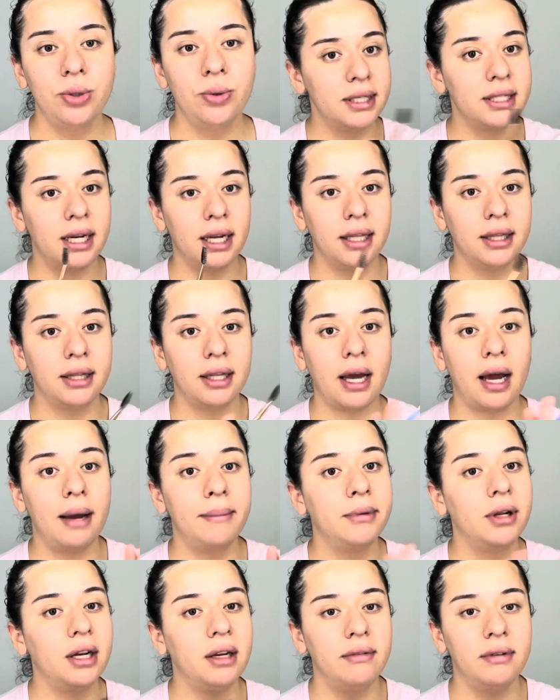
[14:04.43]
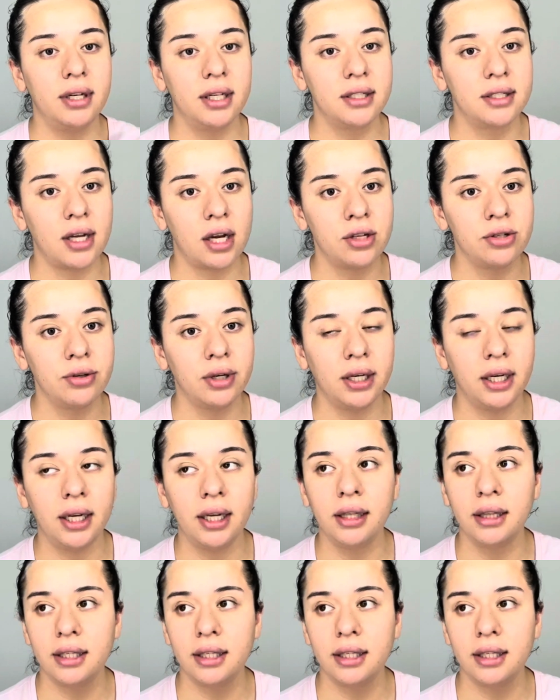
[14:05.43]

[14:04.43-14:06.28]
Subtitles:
It's like, I'm not even exaggerating.